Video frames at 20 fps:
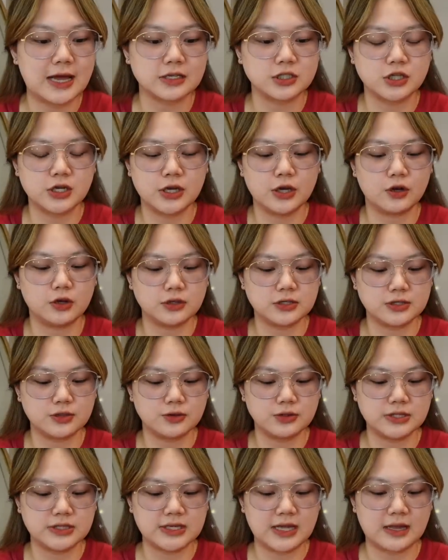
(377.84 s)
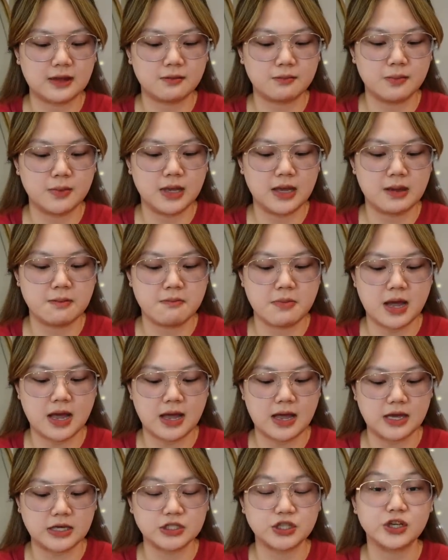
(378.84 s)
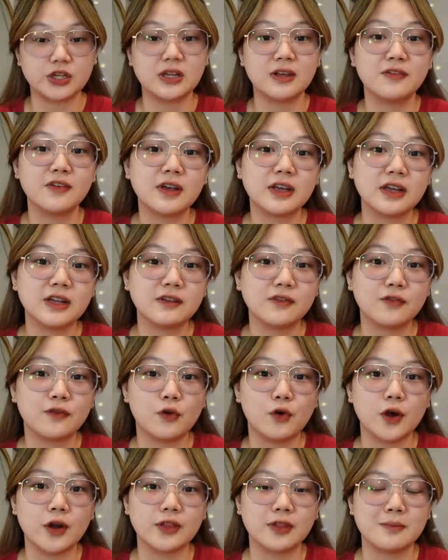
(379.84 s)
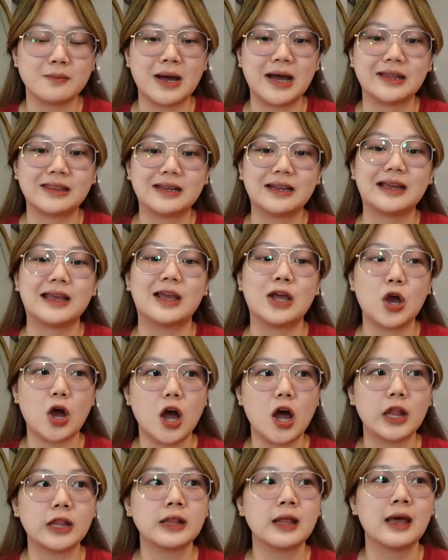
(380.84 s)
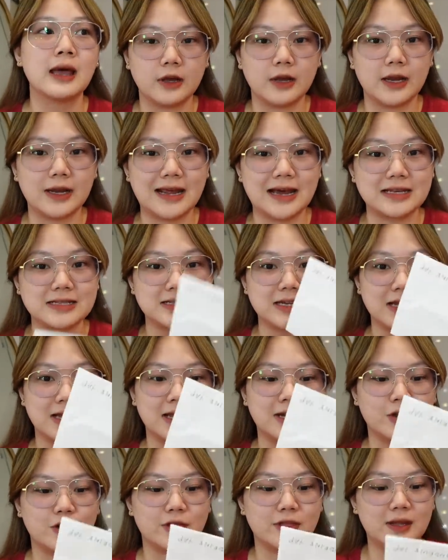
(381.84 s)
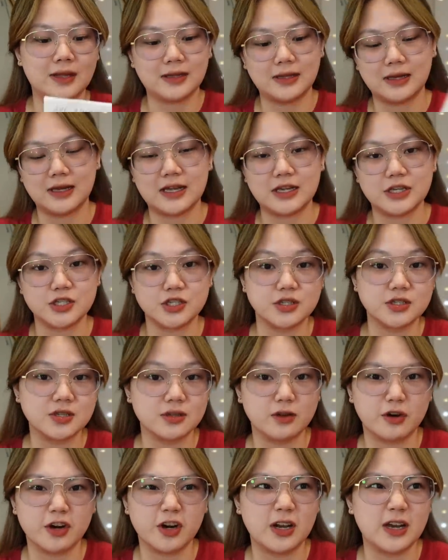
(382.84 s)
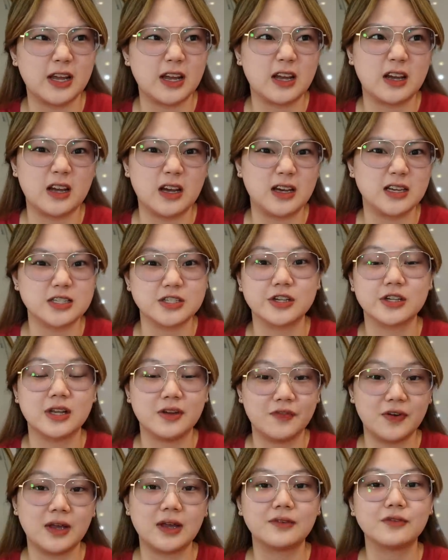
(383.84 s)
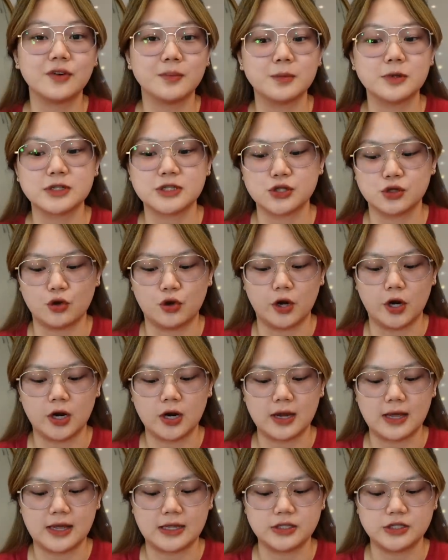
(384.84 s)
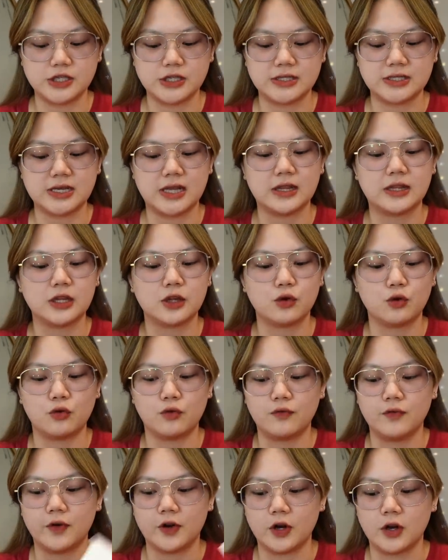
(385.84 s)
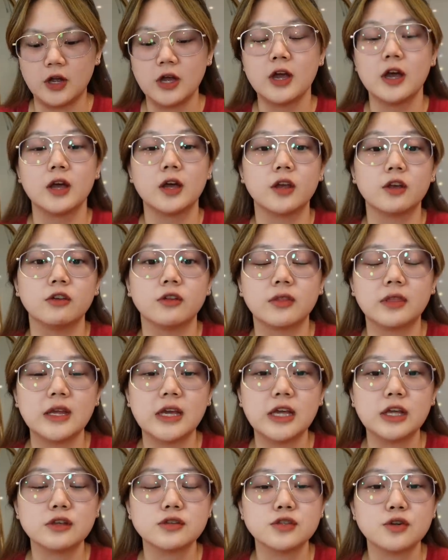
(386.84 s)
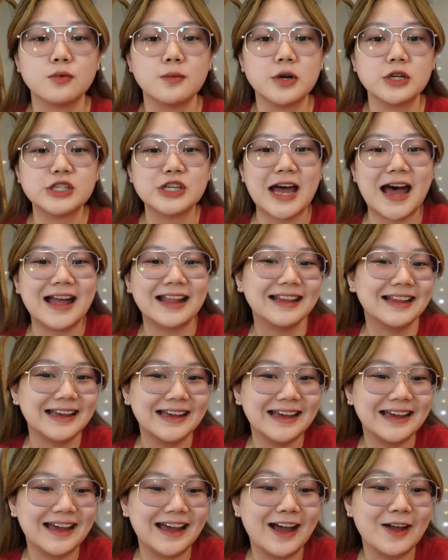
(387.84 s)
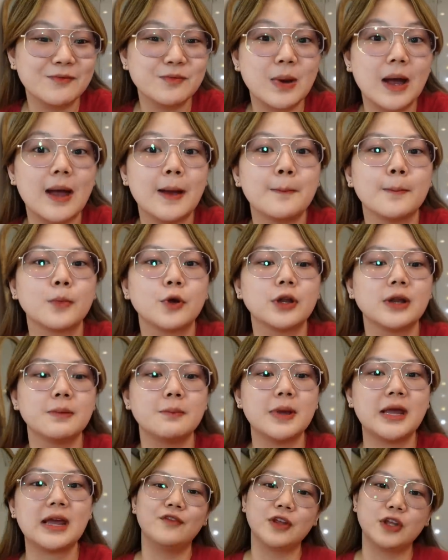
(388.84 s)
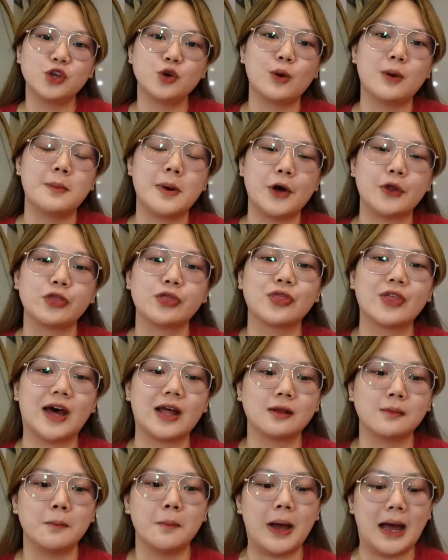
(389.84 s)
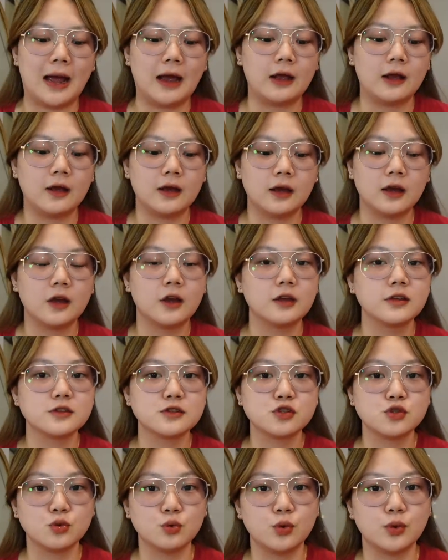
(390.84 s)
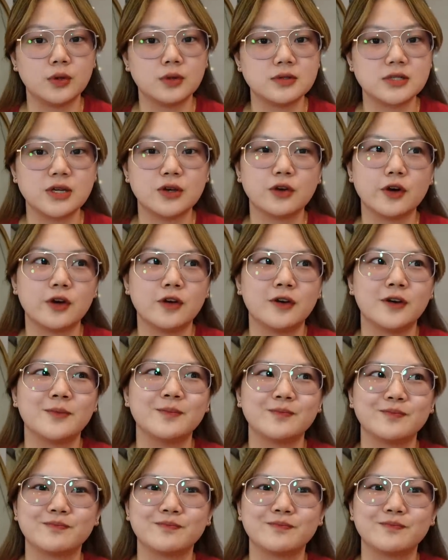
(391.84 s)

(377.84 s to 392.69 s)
actually also sent me my certificate for the bag that I got. It has like an authentication or like a certificate from the store, and she sent it over. Ayun. Thank you so much, Ate. I'm gonna make a video about that bag soon. Siguro